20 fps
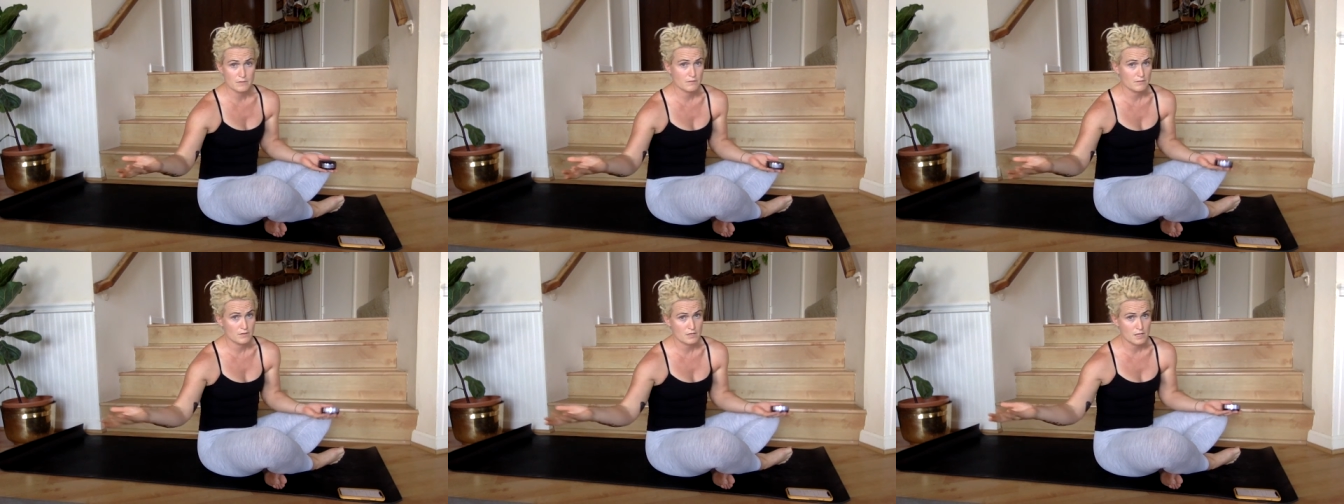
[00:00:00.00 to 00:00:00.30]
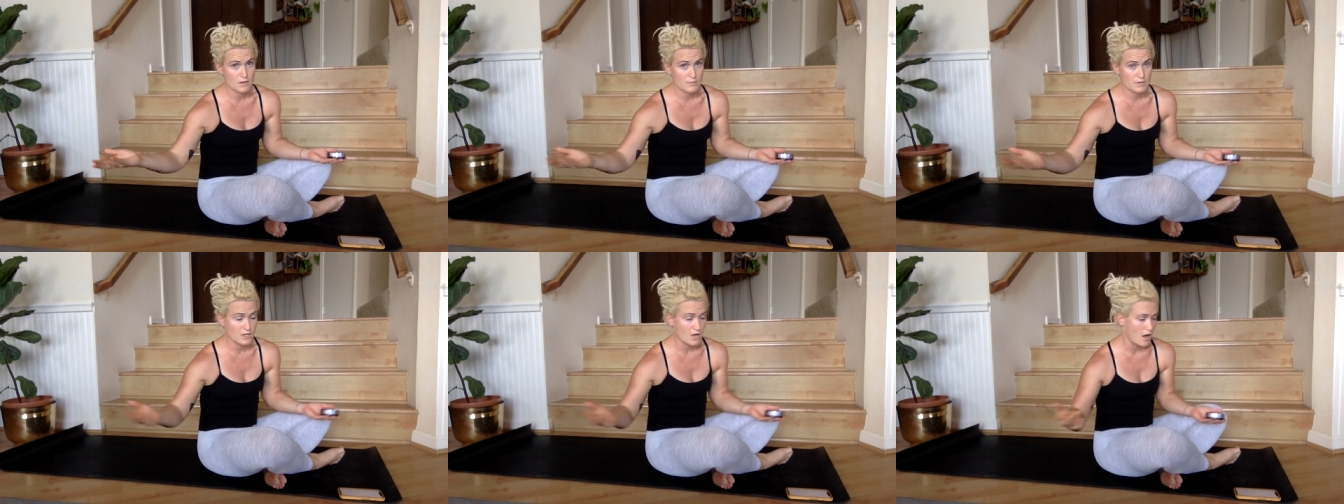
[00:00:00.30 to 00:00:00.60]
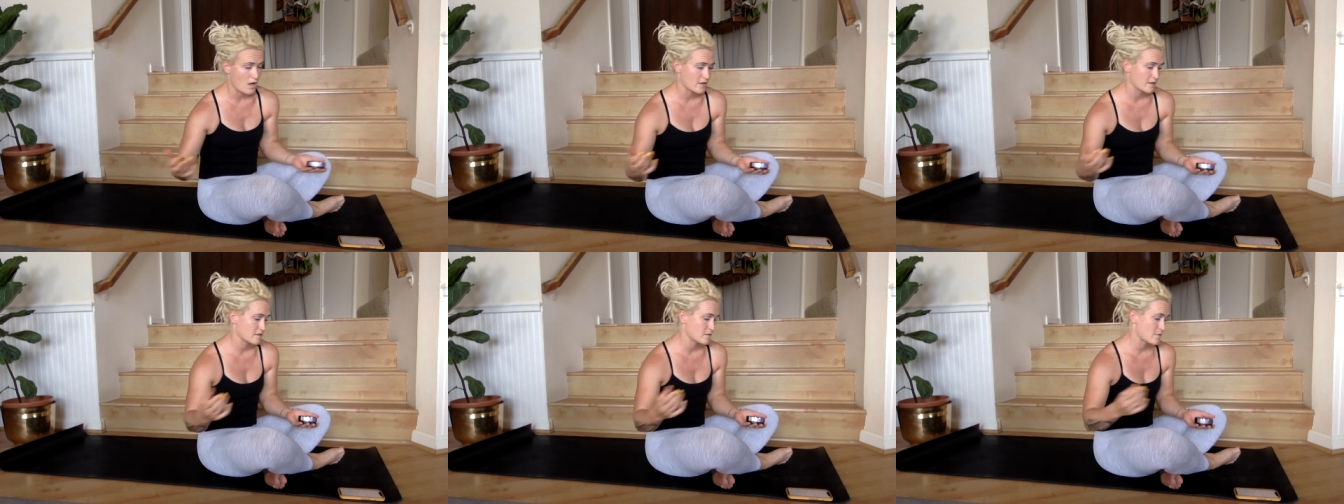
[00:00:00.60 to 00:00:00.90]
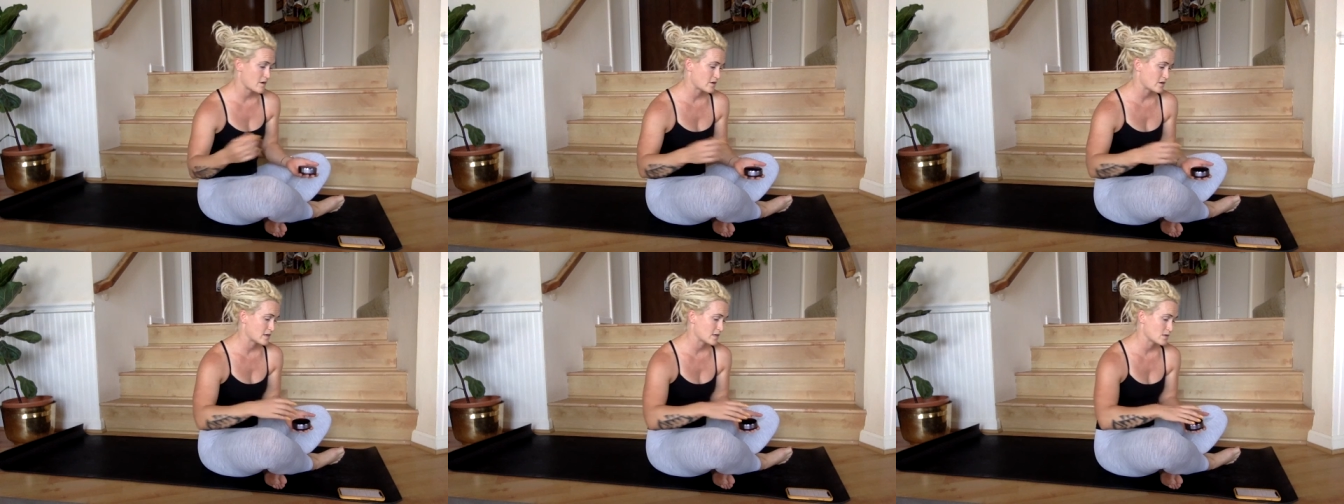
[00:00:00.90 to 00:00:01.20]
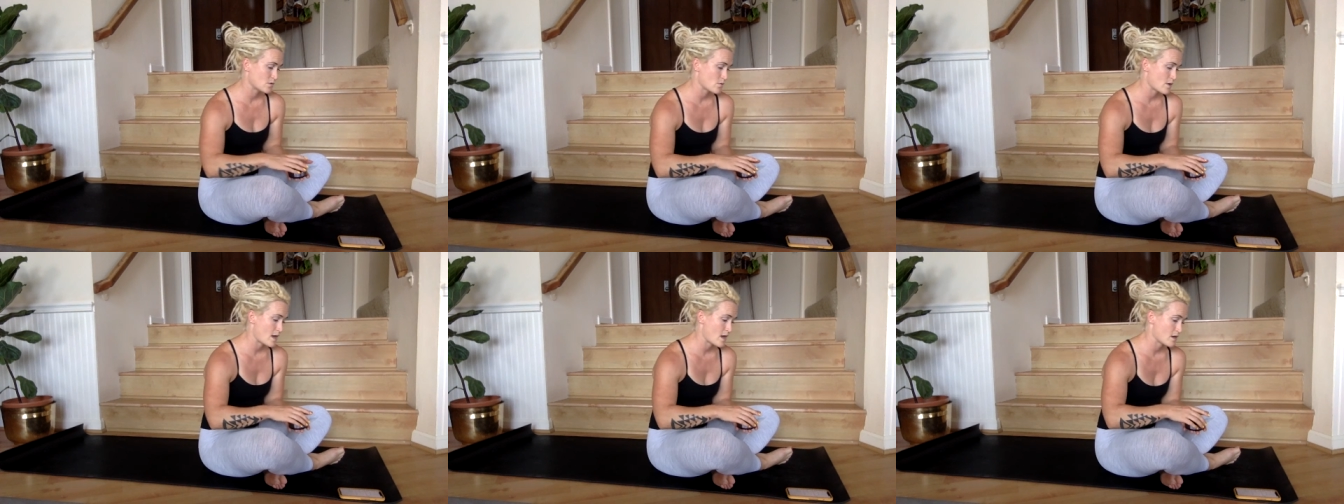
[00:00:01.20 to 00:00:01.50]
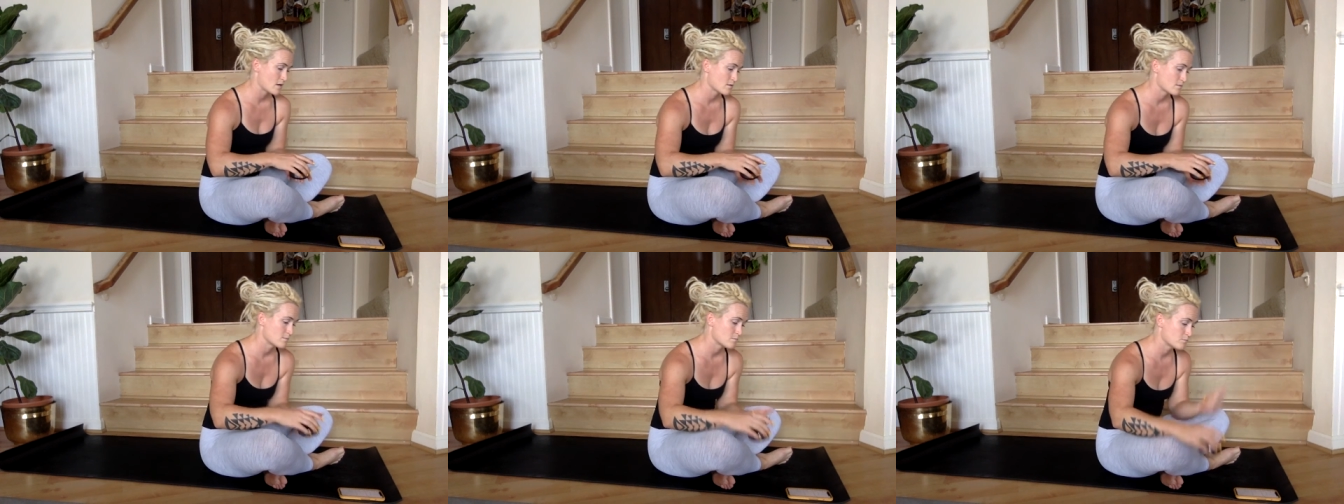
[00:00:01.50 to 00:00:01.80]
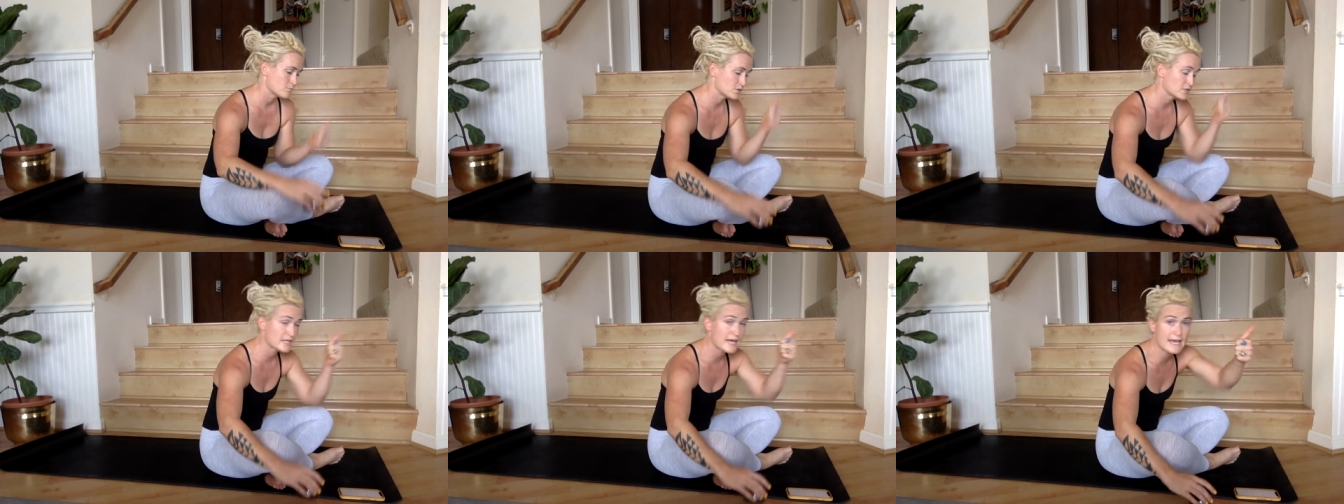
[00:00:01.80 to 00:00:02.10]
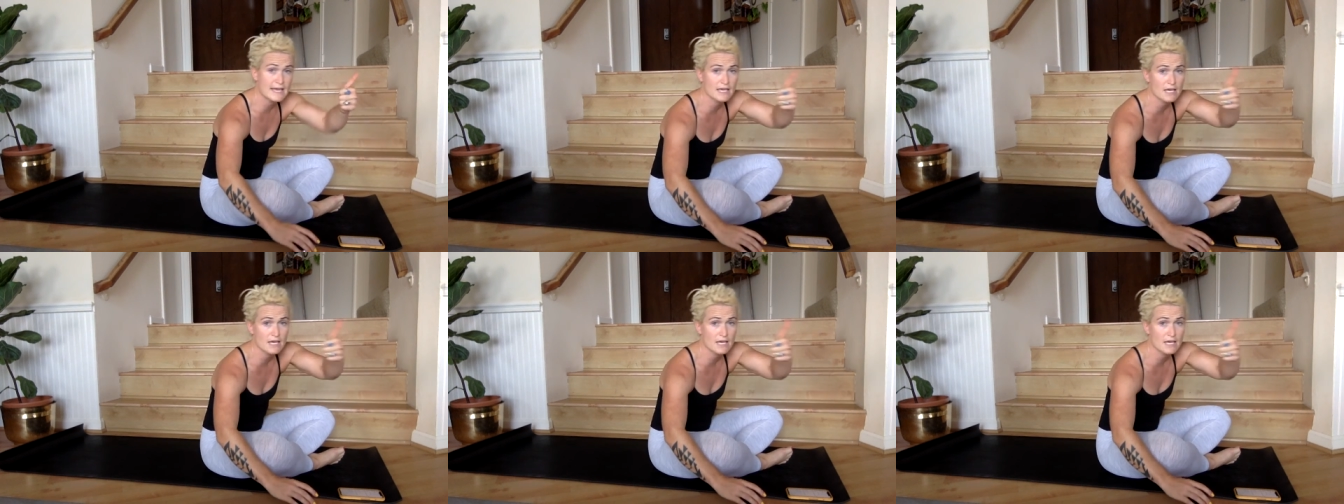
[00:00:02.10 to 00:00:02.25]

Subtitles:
but I'm going to be calling them out anyway.